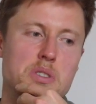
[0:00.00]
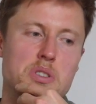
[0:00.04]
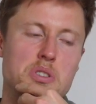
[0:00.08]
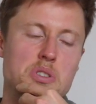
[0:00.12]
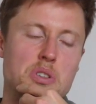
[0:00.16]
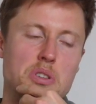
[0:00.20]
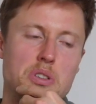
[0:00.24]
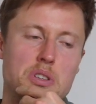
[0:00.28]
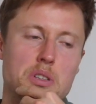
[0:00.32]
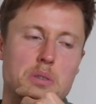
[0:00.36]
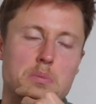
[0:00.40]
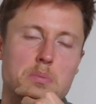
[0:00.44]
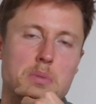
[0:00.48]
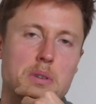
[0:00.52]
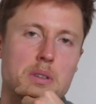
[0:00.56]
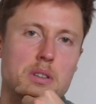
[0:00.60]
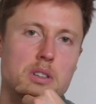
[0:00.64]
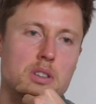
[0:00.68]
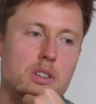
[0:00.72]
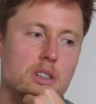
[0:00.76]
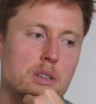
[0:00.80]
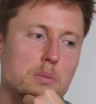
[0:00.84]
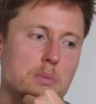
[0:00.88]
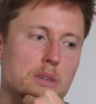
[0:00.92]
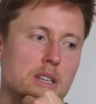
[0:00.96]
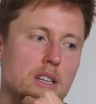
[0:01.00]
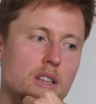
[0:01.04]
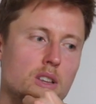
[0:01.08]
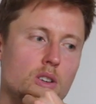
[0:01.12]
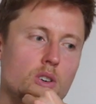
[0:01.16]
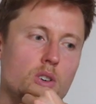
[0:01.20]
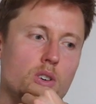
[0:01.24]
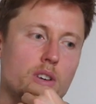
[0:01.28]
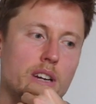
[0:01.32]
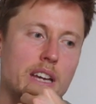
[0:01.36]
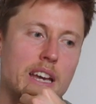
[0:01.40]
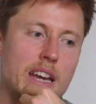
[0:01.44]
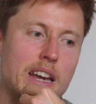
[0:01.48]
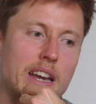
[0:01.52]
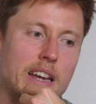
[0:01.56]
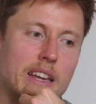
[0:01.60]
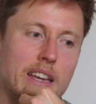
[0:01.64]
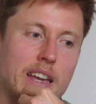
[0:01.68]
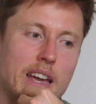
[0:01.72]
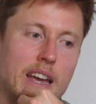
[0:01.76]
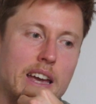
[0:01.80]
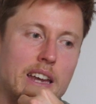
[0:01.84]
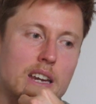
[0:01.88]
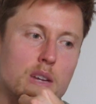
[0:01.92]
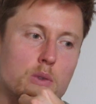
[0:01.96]
it's not gonna be a long
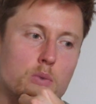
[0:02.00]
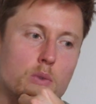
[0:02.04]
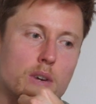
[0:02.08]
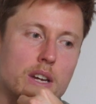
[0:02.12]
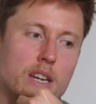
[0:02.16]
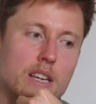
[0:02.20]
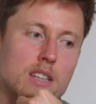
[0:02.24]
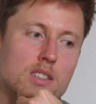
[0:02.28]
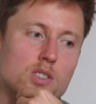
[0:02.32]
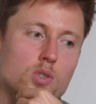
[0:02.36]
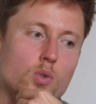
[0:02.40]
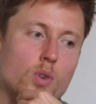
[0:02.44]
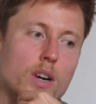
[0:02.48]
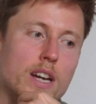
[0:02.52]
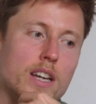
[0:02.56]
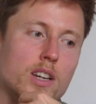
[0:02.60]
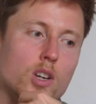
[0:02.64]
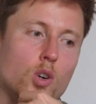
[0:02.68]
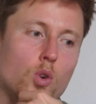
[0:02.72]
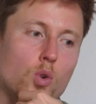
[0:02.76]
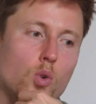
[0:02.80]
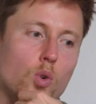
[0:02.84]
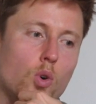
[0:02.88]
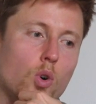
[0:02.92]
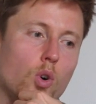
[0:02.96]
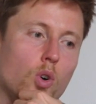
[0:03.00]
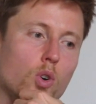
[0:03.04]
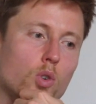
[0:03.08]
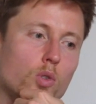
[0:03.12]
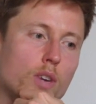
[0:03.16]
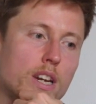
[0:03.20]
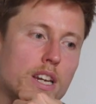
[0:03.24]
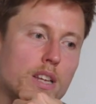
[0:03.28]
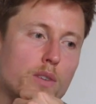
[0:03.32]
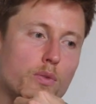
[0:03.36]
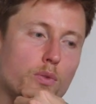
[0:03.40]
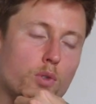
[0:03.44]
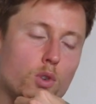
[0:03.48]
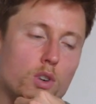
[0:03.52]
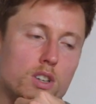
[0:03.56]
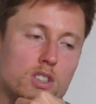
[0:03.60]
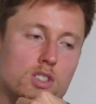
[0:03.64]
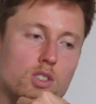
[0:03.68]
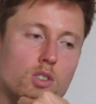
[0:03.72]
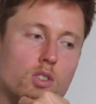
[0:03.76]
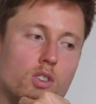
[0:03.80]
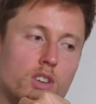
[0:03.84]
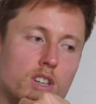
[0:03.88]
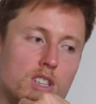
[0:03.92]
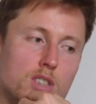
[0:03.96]
hang anyway, so I go already for
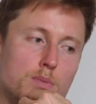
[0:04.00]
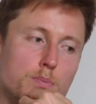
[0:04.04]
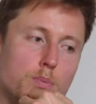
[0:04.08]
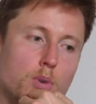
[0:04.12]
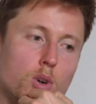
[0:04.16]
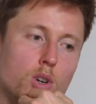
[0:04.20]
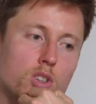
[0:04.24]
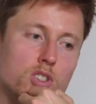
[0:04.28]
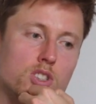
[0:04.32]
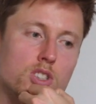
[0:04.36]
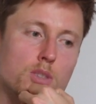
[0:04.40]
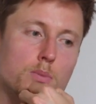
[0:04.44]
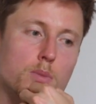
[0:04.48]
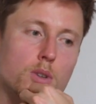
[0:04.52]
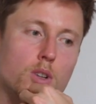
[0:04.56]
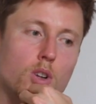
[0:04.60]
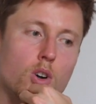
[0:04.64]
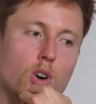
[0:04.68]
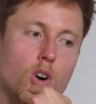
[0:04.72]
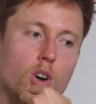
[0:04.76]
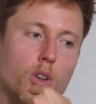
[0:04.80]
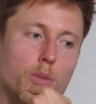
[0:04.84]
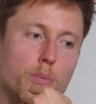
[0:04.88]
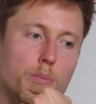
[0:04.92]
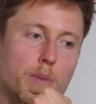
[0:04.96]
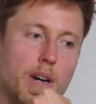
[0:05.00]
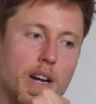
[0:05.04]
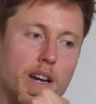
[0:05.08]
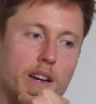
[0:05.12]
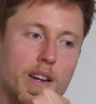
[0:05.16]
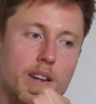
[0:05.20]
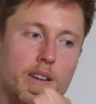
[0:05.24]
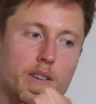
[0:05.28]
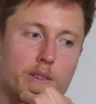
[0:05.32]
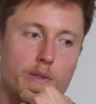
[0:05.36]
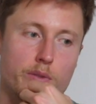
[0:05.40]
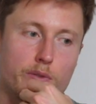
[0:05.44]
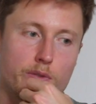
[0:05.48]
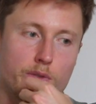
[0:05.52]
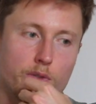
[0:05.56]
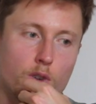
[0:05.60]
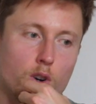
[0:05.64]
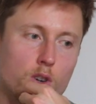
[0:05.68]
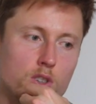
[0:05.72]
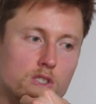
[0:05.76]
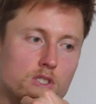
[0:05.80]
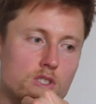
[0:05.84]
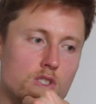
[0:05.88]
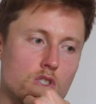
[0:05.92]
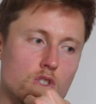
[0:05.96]
as long as possible on my
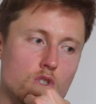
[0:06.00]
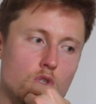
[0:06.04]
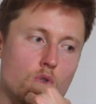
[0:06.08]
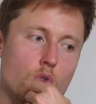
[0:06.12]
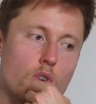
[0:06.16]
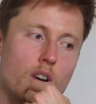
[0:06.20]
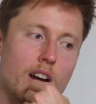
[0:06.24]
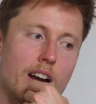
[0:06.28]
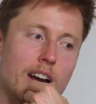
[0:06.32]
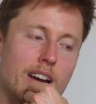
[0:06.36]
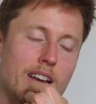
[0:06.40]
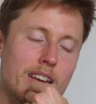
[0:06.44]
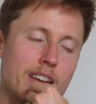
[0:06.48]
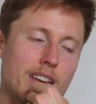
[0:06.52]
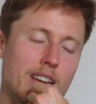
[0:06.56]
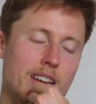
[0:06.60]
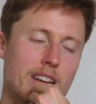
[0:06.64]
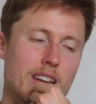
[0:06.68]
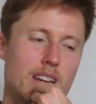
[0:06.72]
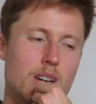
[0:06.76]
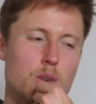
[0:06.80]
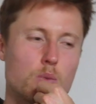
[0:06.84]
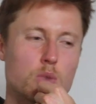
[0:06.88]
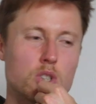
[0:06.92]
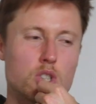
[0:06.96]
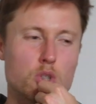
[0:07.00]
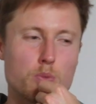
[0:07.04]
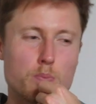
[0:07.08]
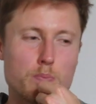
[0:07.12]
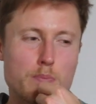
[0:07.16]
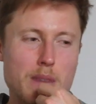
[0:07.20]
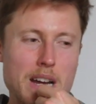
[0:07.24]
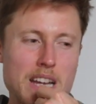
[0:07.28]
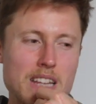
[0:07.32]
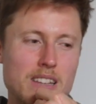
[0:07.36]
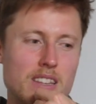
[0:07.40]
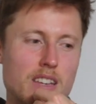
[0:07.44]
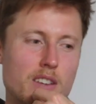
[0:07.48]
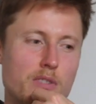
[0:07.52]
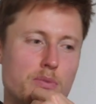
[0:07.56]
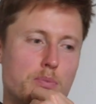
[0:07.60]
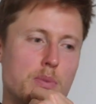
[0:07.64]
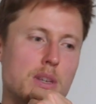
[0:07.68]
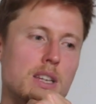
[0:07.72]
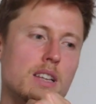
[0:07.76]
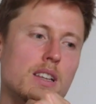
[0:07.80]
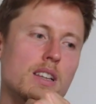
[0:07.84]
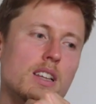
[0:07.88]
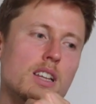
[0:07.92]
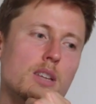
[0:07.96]
first try, which might have
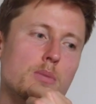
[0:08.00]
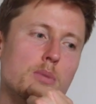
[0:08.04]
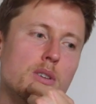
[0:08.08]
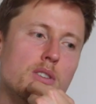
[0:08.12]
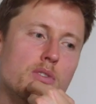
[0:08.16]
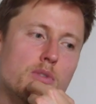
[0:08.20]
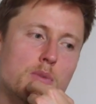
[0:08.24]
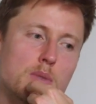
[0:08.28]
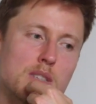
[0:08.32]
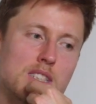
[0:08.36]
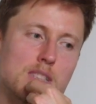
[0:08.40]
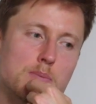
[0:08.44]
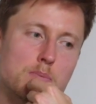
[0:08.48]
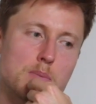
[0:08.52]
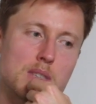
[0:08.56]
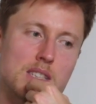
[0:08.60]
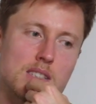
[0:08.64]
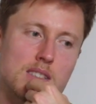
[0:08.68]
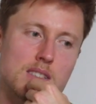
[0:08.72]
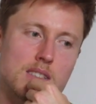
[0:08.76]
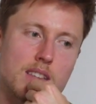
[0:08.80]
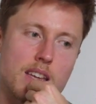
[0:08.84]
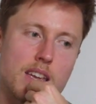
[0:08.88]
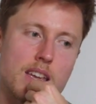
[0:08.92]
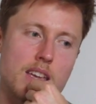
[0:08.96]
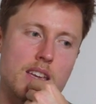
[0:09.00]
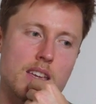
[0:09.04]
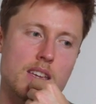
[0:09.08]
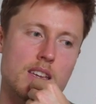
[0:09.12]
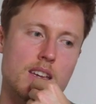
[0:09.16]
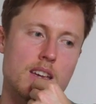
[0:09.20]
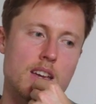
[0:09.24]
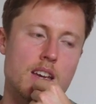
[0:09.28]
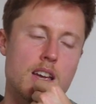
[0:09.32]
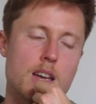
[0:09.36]
been a little bit of a mistake.